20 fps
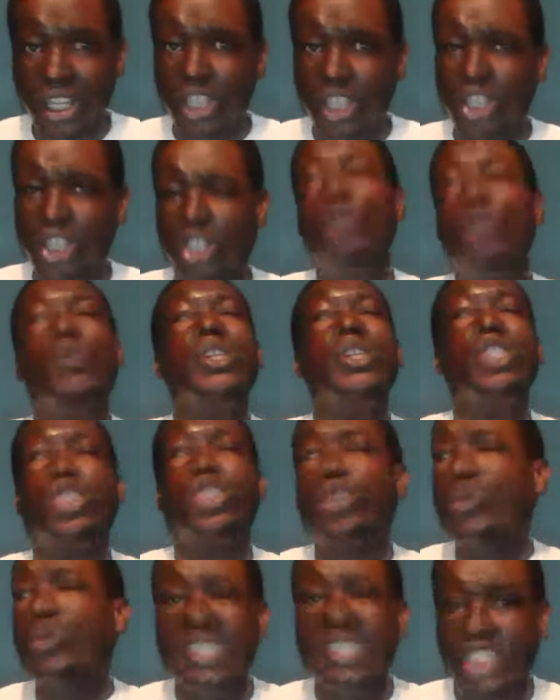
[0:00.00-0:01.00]
You would
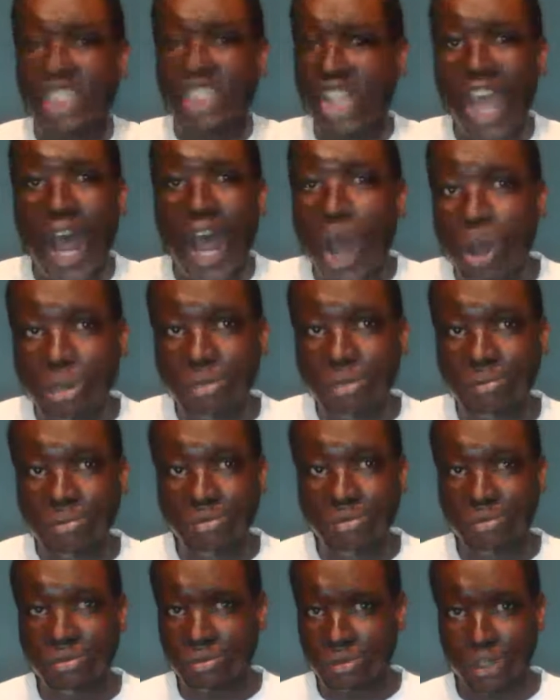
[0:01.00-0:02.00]
shoot us down.
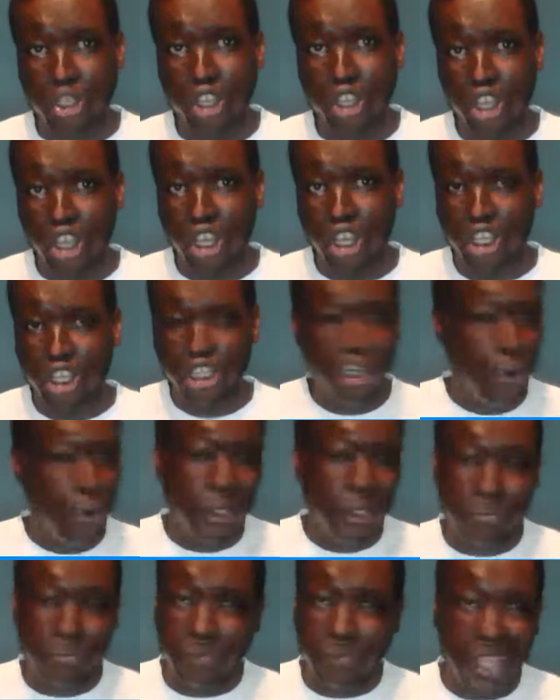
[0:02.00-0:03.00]
You
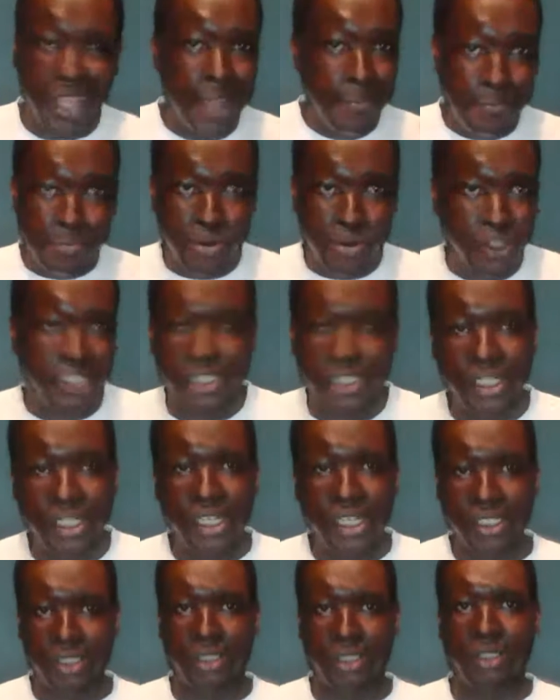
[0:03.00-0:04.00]
would imprison
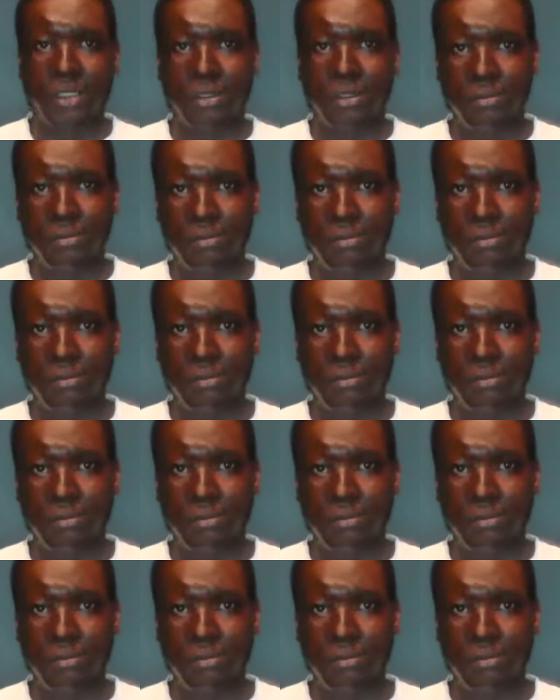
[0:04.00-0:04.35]
us.